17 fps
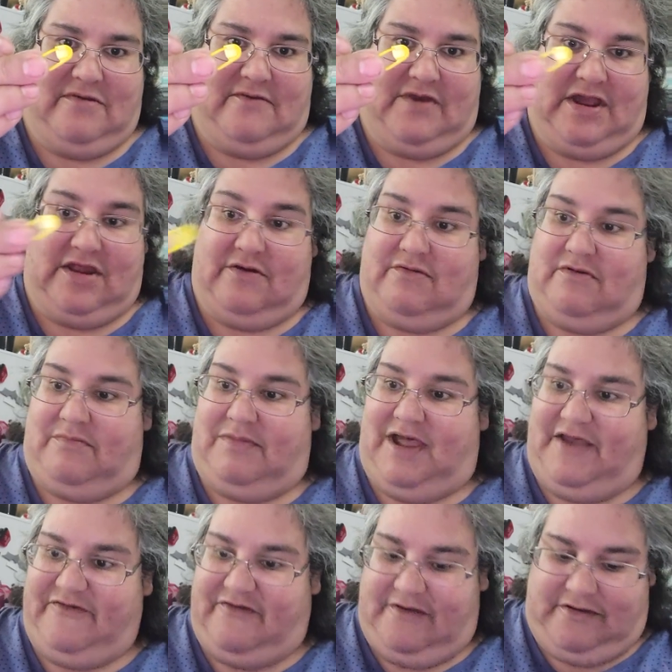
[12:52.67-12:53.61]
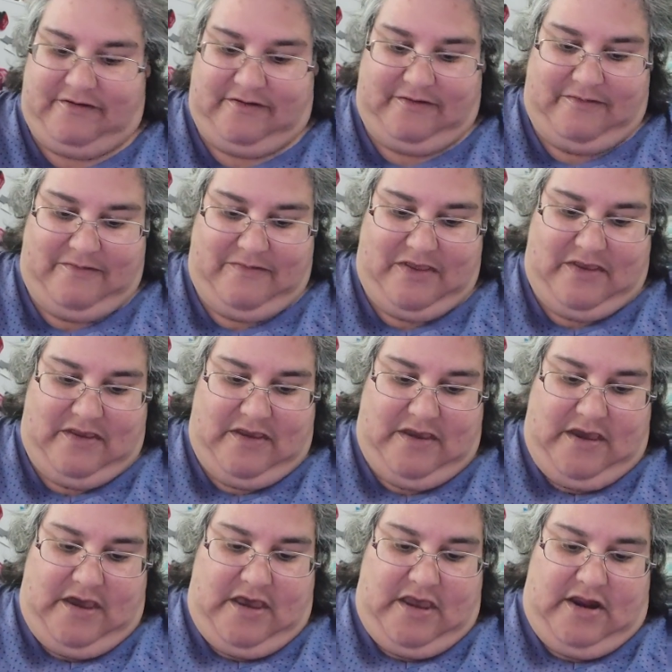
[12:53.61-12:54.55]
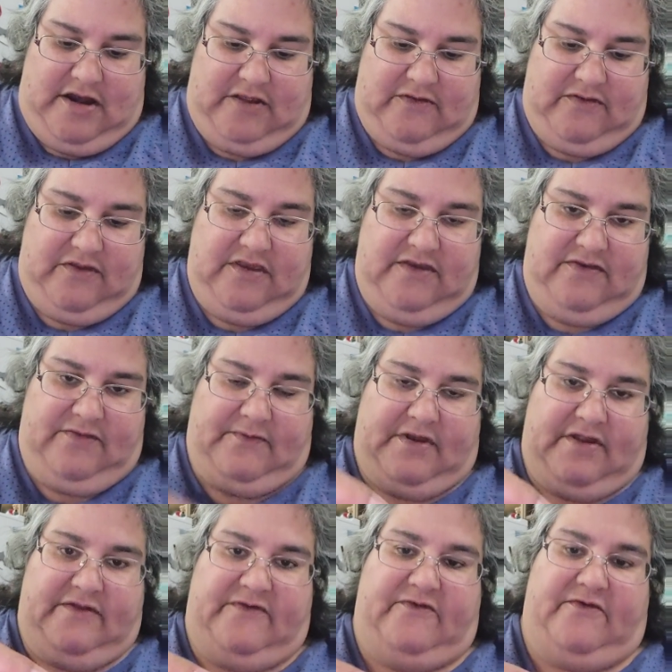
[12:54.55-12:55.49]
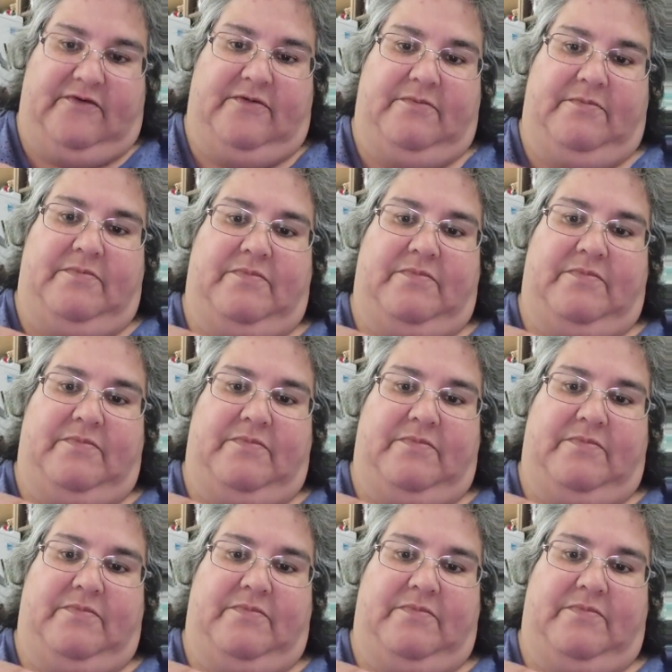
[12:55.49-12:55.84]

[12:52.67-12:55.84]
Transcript: Regular roll plastic. Now these ones,